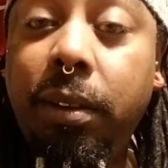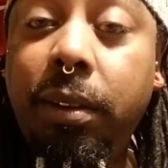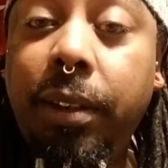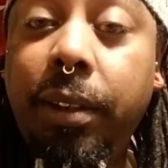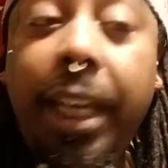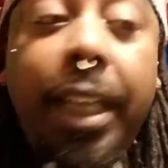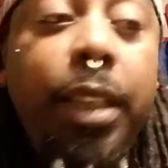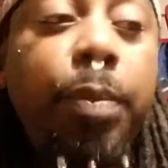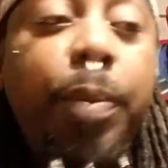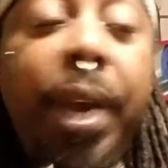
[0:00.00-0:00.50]

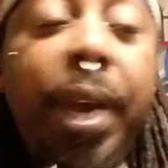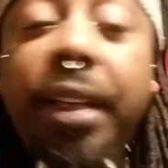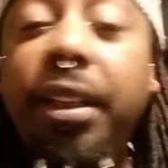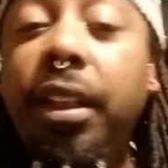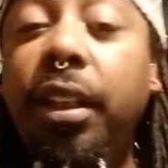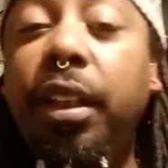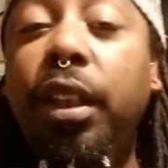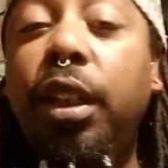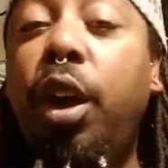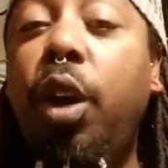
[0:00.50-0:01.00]
He's making a
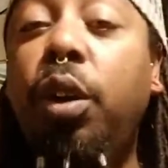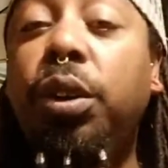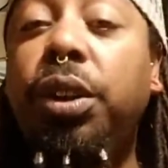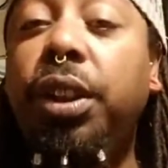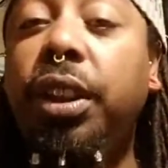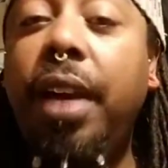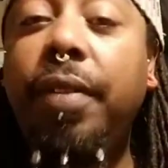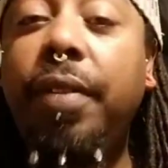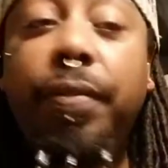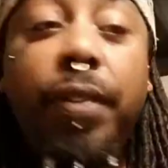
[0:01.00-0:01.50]

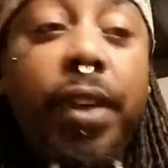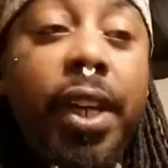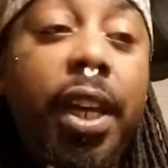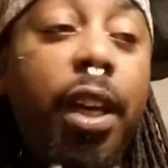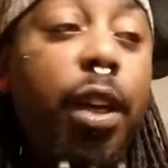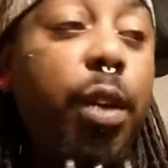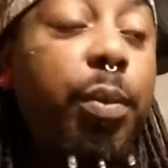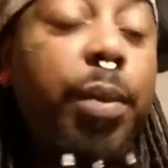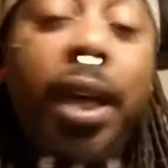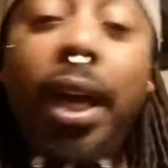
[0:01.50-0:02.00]
negotiation for
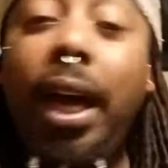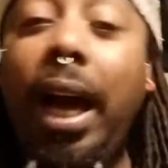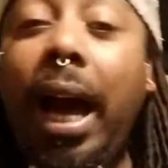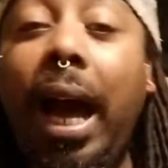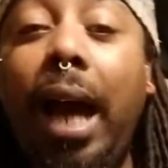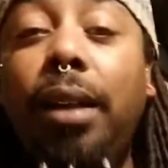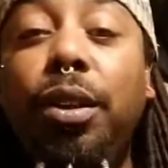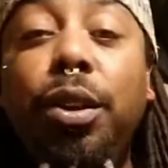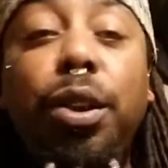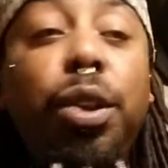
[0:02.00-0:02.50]
him.
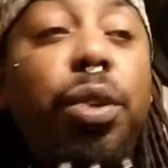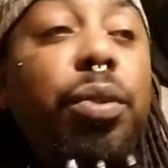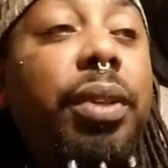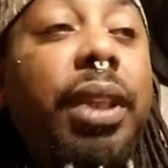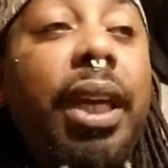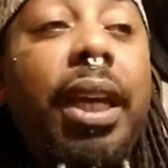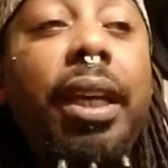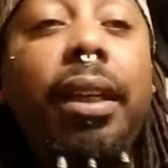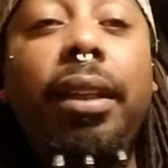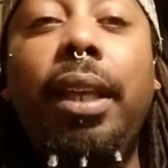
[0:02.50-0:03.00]
How do you
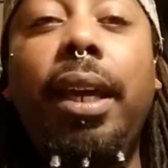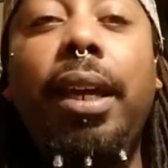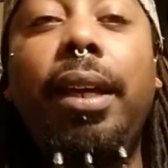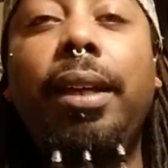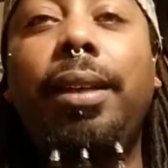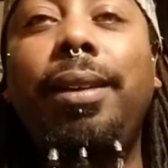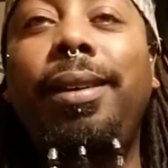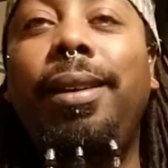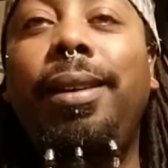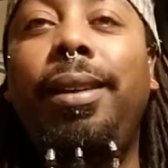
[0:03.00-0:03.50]
think that
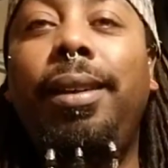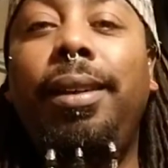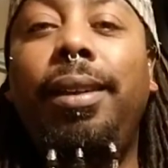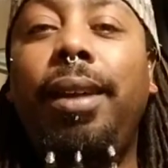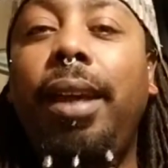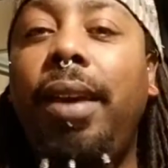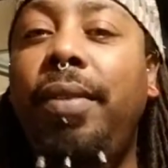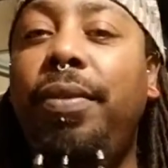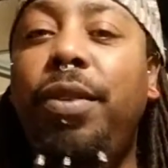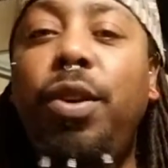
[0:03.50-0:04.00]

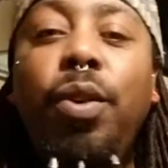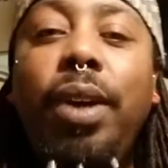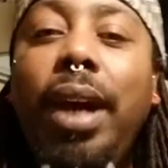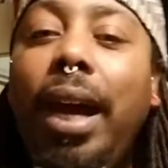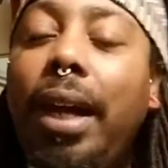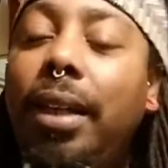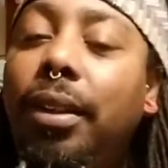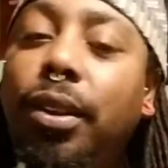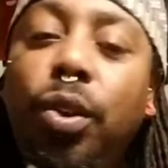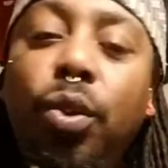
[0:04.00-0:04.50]
if you
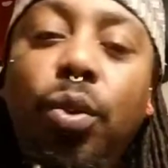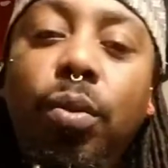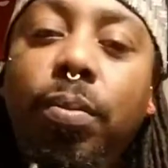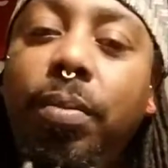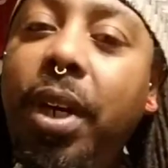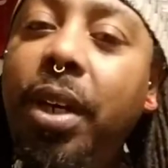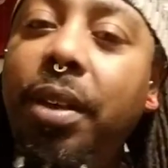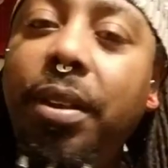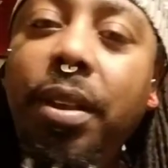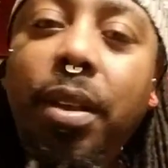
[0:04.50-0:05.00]
got 2
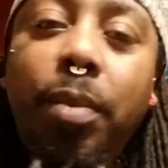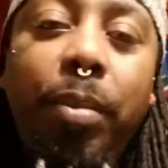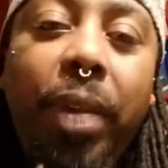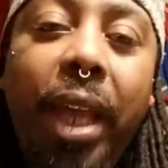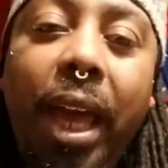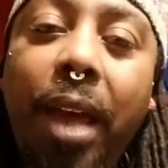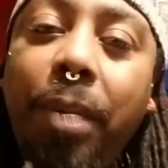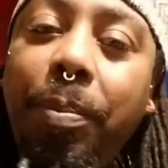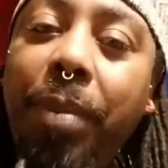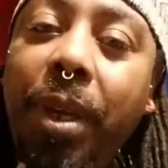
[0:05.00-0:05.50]
million
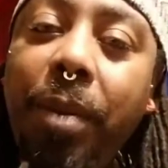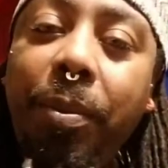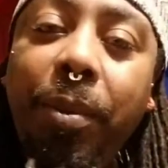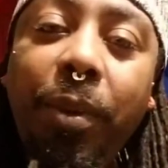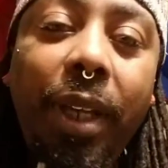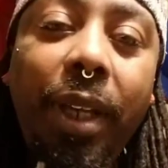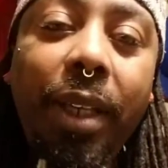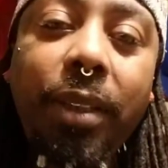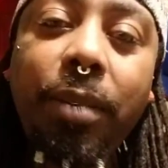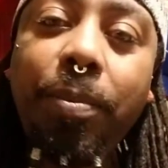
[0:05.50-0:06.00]
black people
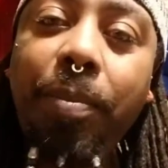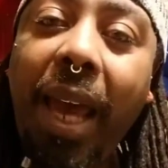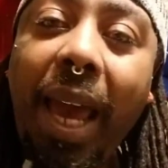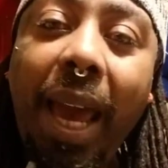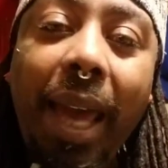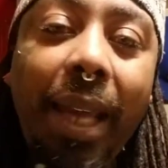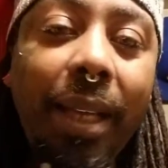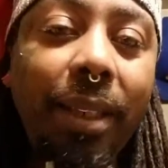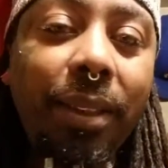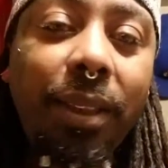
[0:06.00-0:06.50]
that's
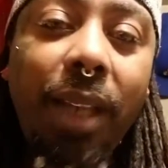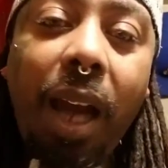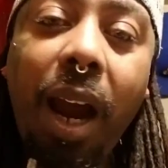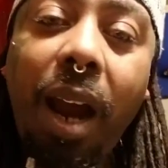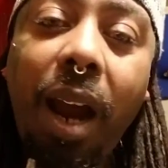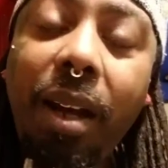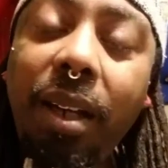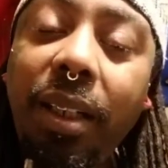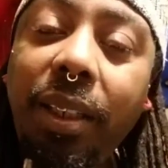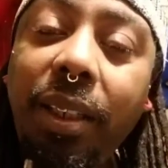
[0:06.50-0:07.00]
mad and
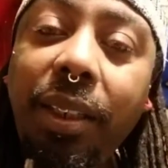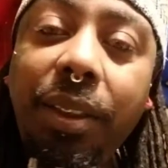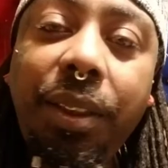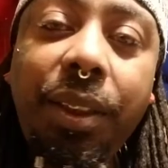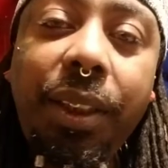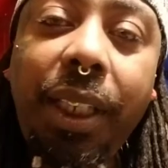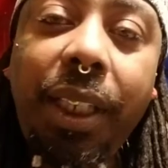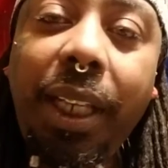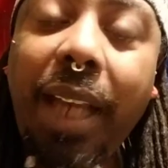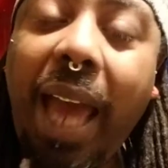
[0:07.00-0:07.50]
tired of this
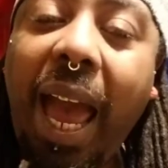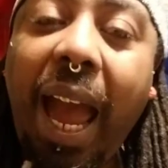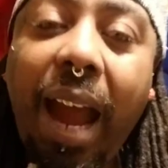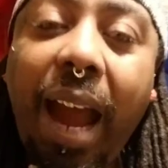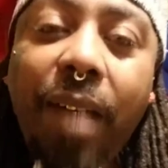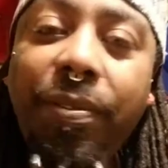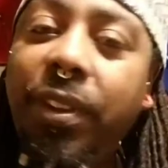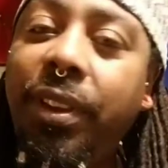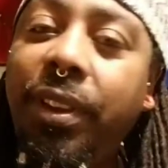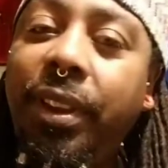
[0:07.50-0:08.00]
shit
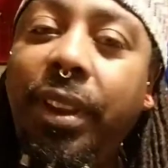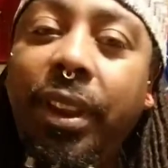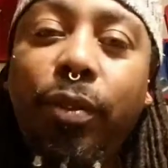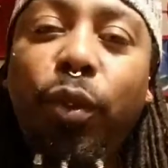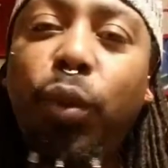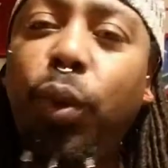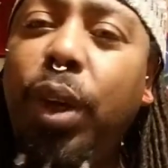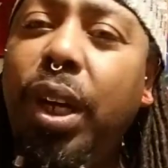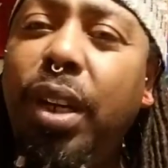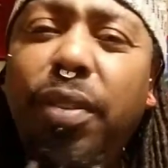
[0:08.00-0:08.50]
after
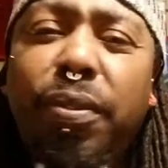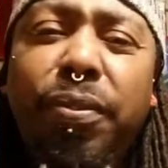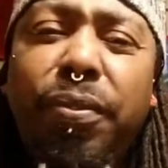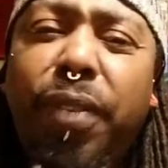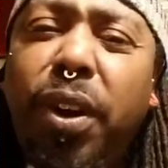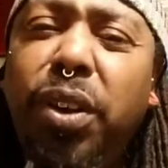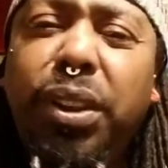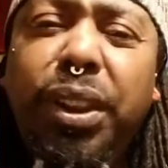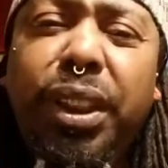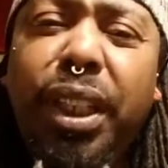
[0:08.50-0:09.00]
we the
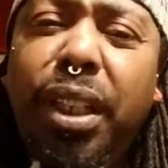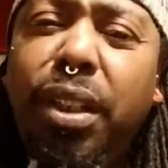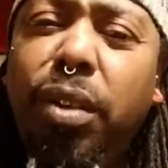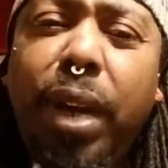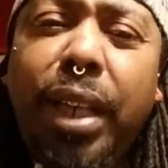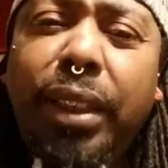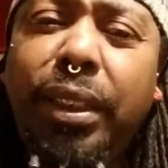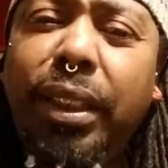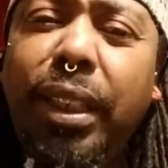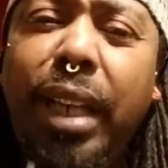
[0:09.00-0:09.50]
first
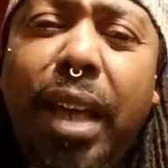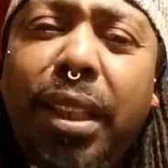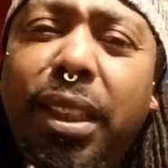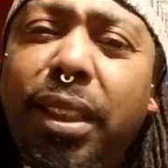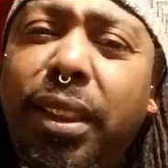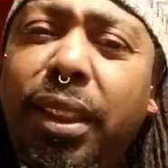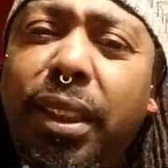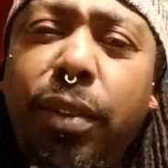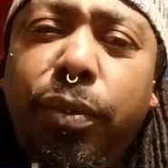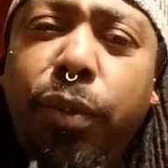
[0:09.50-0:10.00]
generation after
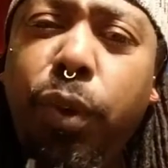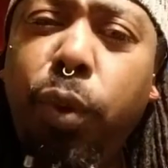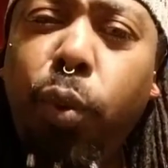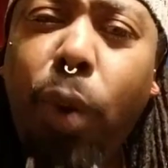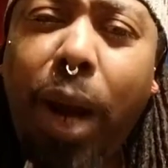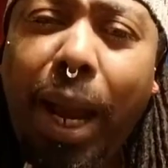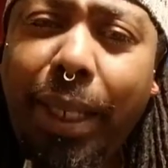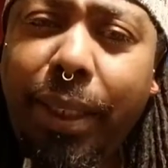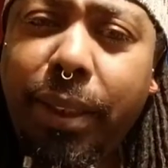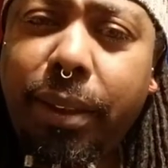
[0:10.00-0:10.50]
civil
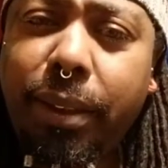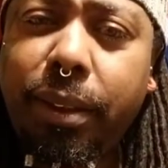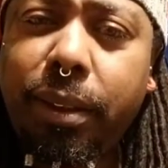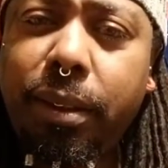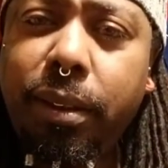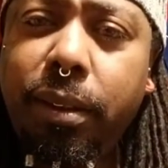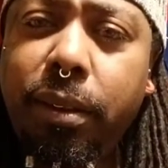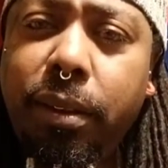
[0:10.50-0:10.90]
rights?